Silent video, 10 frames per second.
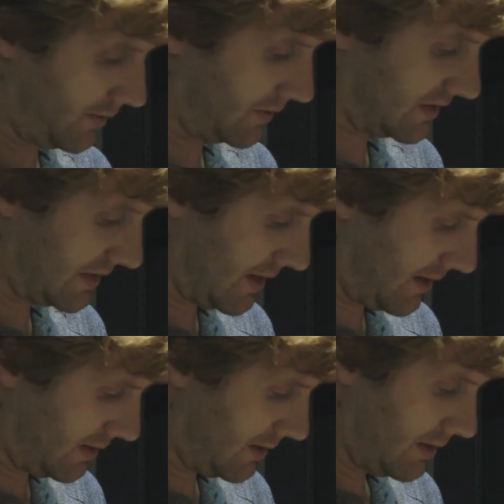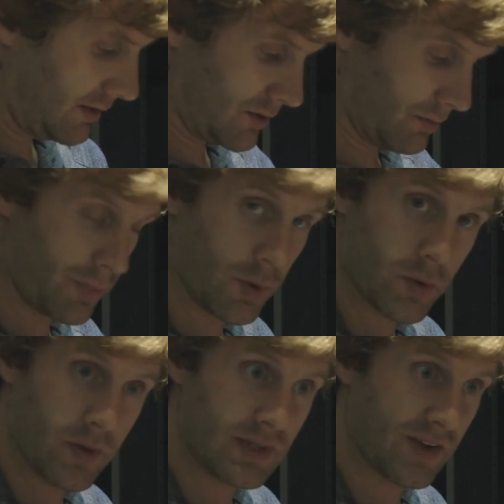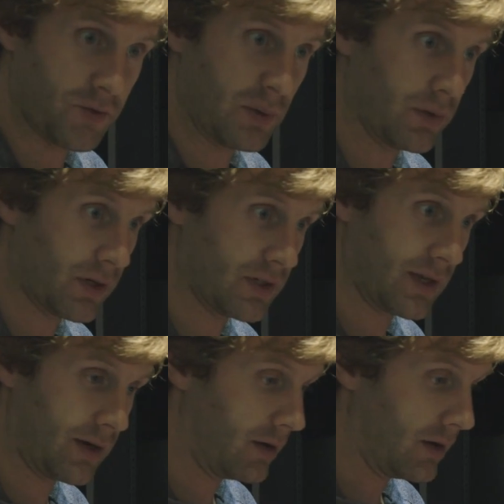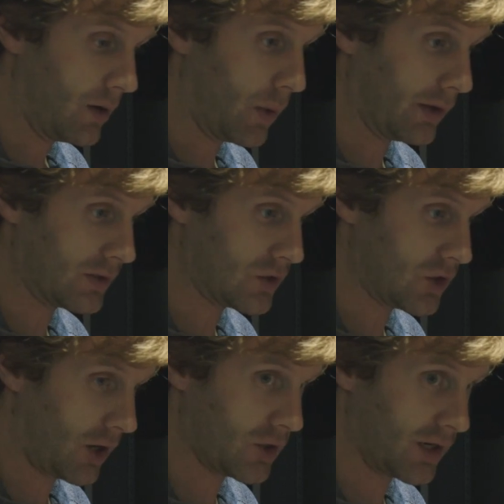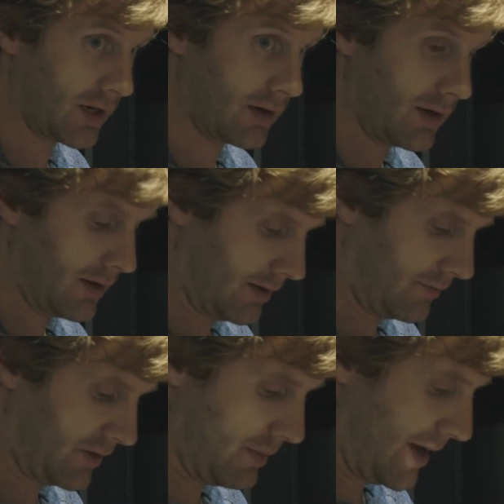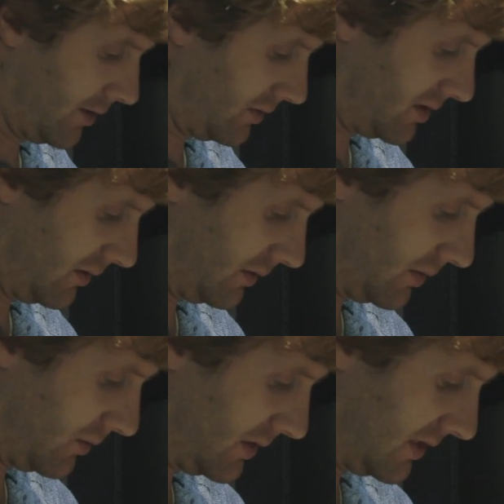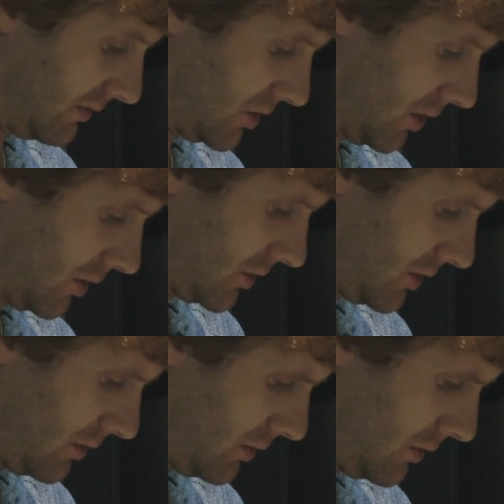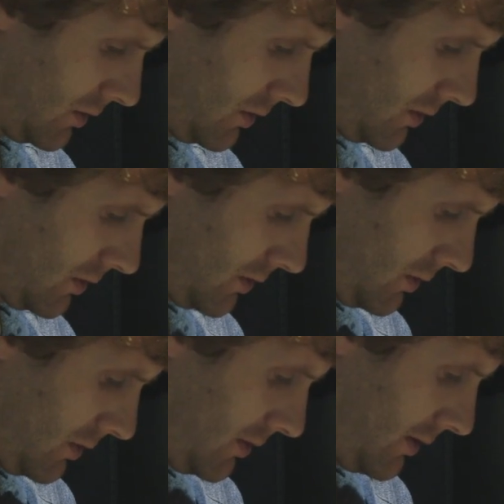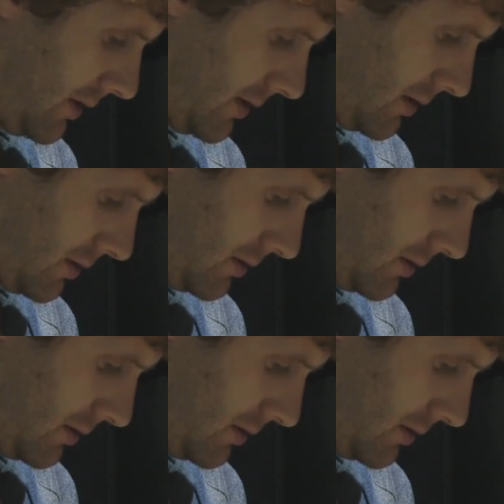on the side. So both of these have to be plugged in while it's charging for the battery to receive a charge. And